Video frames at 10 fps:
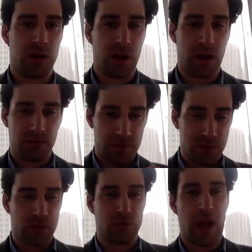on
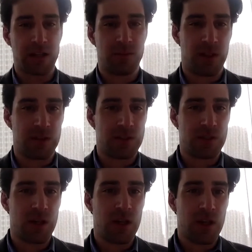physical rack space
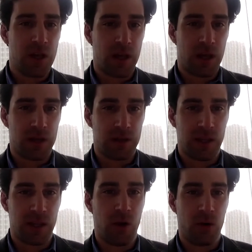that
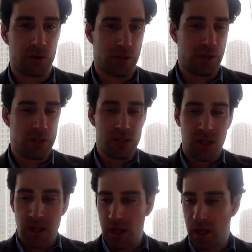they own or lease
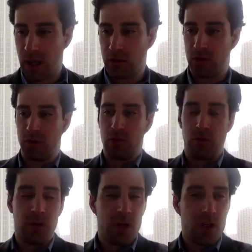
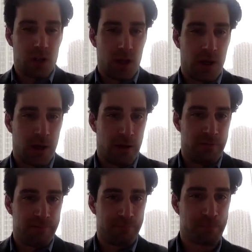to
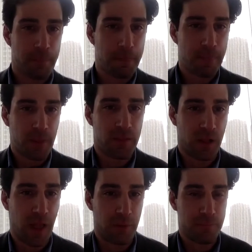the
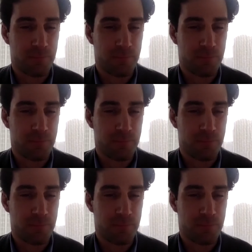cloud.